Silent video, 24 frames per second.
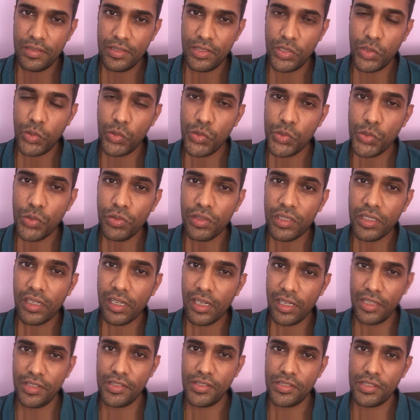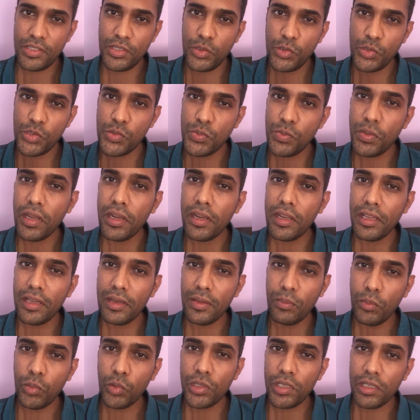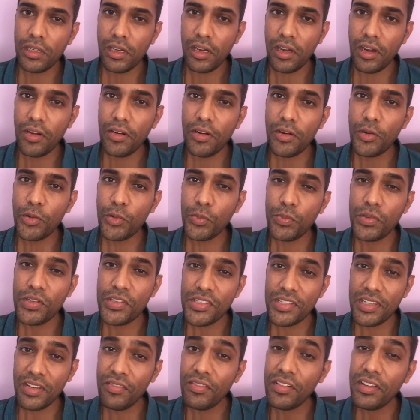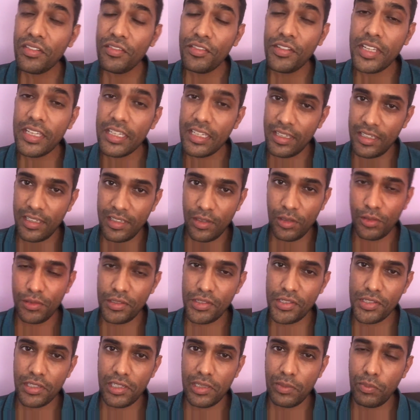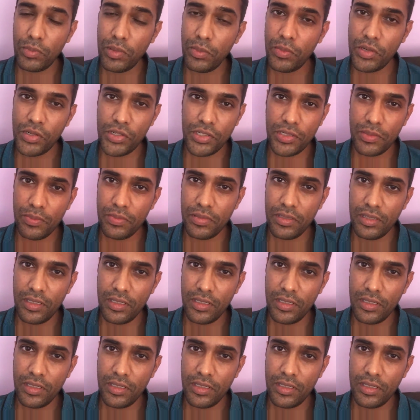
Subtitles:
Don't you realize that you're spending more than 100 rupees every week on this club membership?